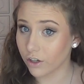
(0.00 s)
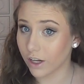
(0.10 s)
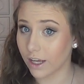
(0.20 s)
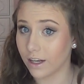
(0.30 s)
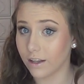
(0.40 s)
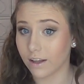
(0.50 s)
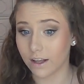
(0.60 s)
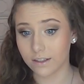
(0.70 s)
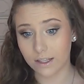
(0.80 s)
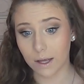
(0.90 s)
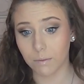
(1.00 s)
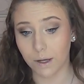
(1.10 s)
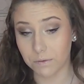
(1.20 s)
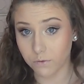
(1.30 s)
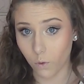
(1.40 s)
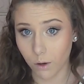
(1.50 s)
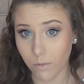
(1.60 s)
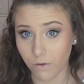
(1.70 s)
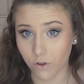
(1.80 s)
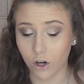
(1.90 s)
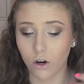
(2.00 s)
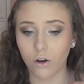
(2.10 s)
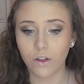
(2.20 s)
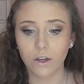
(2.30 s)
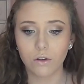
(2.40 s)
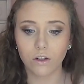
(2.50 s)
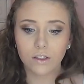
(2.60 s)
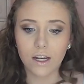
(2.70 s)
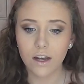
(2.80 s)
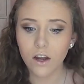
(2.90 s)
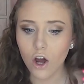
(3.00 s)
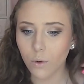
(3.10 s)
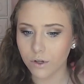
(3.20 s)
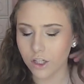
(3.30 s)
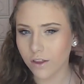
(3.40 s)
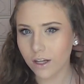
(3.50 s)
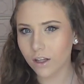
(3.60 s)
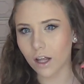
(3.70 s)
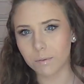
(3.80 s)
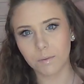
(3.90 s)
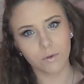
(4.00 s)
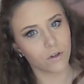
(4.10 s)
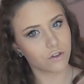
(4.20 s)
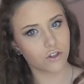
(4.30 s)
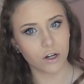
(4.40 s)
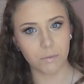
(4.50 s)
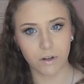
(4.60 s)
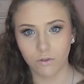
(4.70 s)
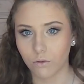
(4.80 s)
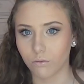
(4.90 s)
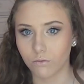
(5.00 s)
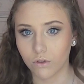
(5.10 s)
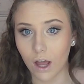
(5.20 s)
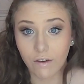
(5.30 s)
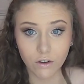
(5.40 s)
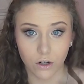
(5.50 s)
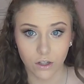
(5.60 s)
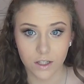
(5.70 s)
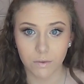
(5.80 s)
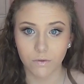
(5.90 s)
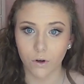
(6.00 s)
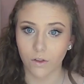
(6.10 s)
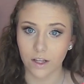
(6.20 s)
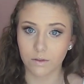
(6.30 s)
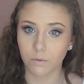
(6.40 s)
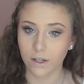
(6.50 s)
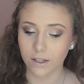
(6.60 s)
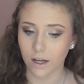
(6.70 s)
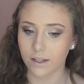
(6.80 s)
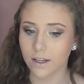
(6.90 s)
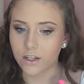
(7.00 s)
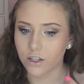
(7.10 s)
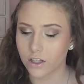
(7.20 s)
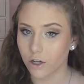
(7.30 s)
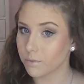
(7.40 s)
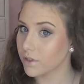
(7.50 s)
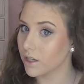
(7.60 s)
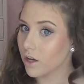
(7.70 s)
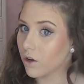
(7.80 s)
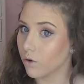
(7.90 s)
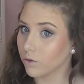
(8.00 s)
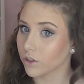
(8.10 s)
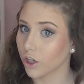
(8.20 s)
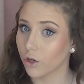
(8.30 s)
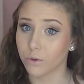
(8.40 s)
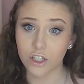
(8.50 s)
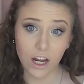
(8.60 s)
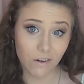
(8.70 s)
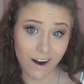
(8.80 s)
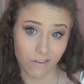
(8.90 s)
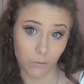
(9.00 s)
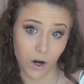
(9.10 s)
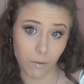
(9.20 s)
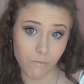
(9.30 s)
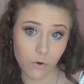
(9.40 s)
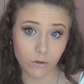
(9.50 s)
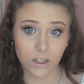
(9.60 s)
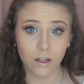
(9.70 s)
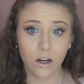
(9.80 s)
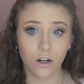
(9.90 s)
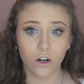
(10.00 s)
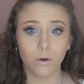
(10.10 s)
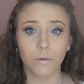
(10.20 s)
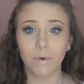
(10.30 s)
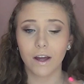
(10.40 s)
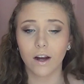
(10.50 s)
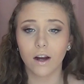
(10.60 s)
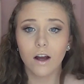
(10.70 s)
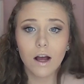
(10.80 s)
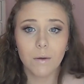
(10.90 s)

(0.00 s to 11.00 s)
in your hand in that same like form of the curl that you curled it in, which I think a lot of people know this trick, but if you haven't heard this before, that's what it does. It just helps hold a curl, which I don't have a problem holding a curl with my hair